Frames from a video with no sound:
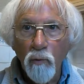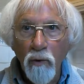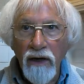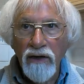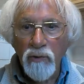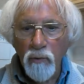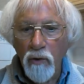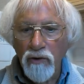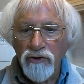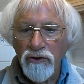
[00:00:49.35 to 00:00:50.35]
wide
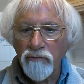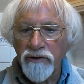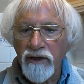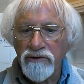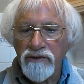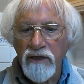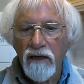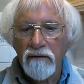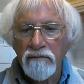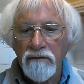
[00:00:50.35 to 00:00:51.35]
water without
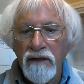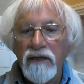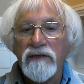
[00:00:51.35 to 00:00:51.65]
sound,